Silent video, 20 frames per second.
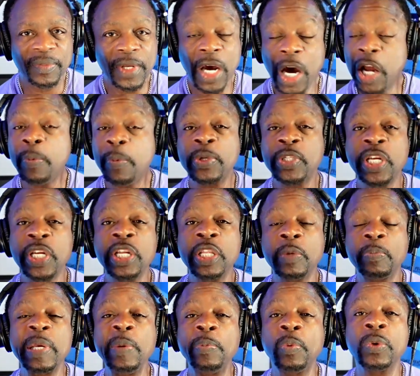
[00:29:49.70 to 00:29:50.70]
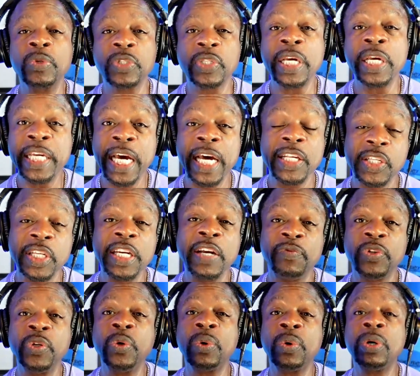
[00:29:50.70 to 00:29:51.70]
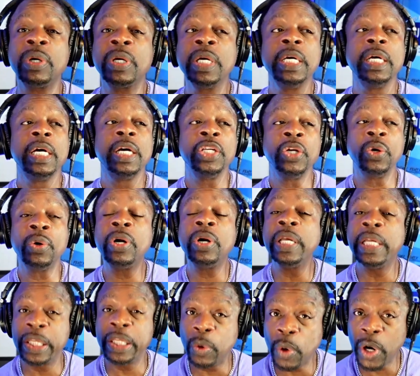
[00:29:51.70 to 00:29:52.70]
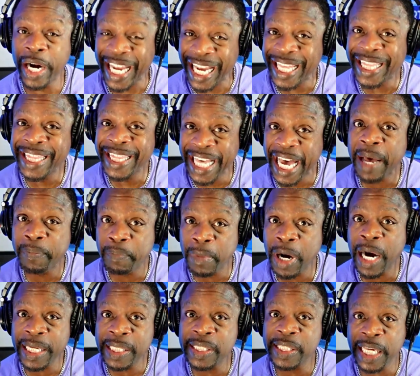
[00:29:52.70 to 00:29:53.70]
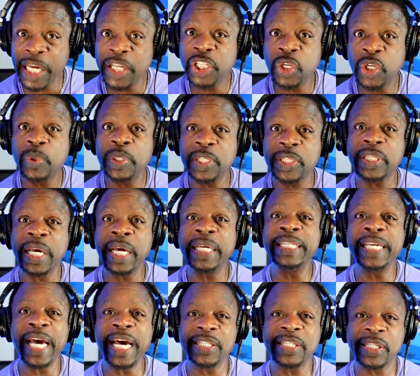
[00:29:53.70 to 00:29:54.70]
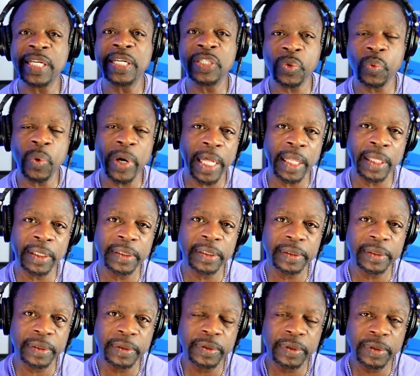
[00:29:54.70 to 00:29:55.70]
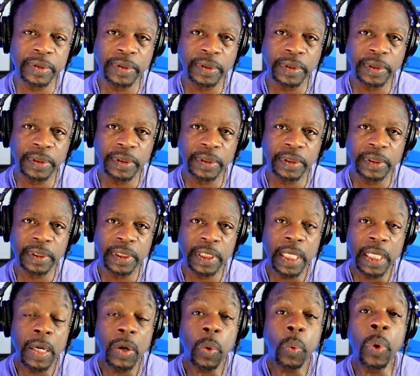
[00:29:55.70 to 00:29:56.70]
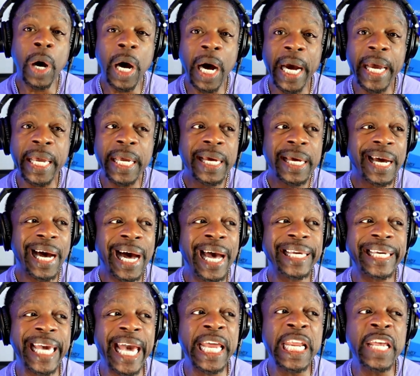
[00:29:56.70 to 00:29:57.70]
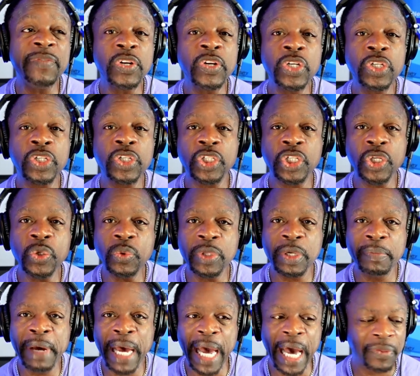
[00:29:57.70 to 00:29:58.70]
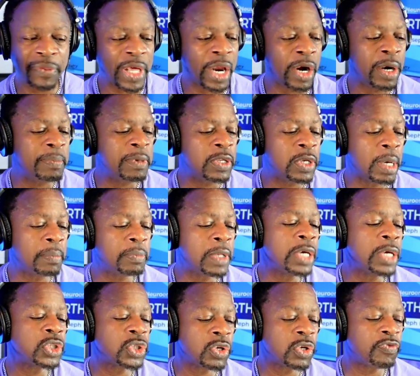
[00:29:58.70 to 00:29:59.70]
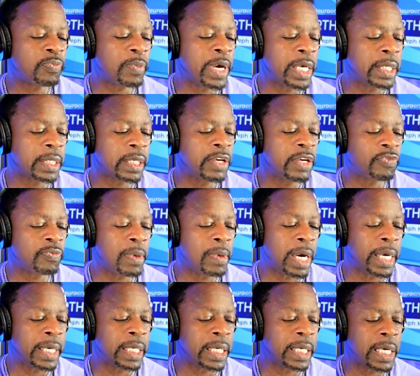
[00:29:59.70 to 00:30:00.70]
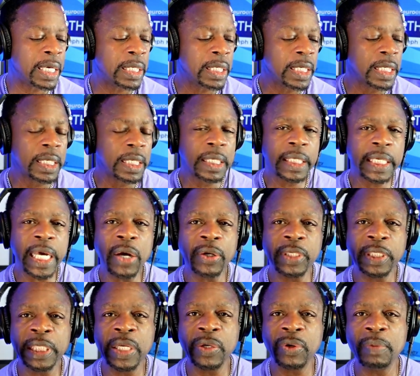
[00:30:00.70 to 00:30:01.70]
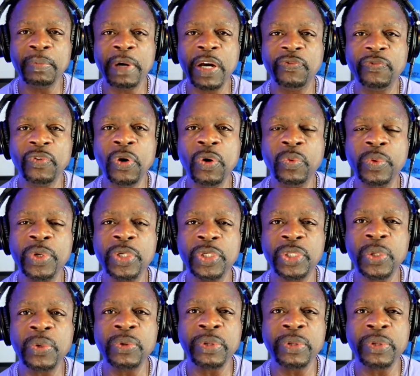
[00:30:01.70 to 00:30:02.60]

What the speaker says: 100% of the people will say yes. And if you're in that mindset, you would say yes as well. Why? I can't even do the math. I'm not sure if my calculator on my phone would do